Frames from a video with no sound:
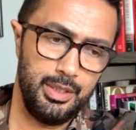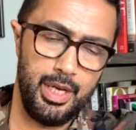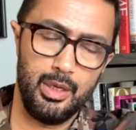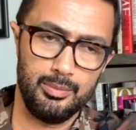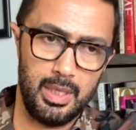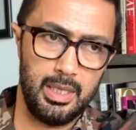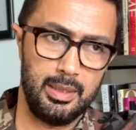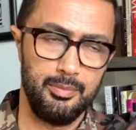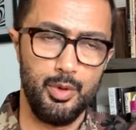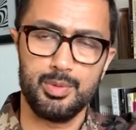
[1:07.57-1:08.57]
you know,
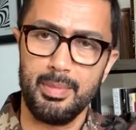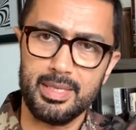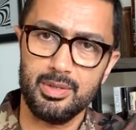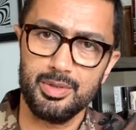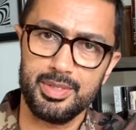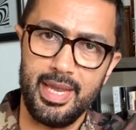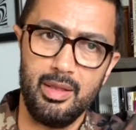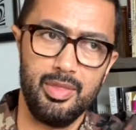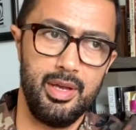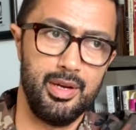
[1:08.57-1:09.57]
um, those muscles
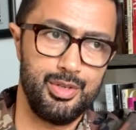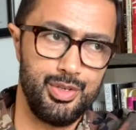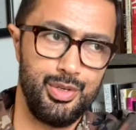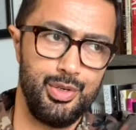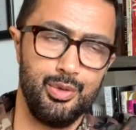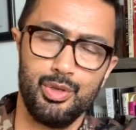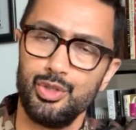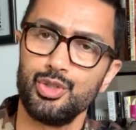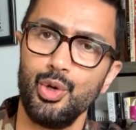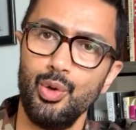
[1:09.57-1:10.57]
down there to
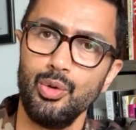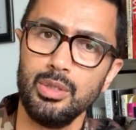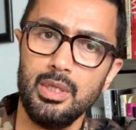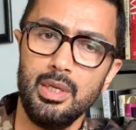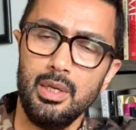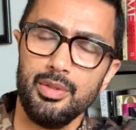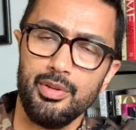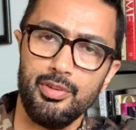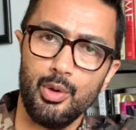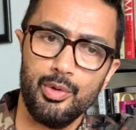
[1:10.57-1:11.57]
control the
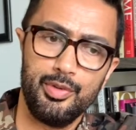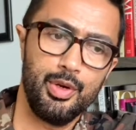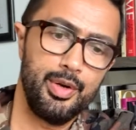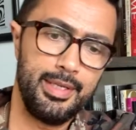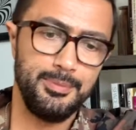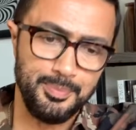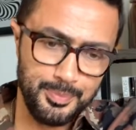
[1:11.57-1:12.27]
flow of urine.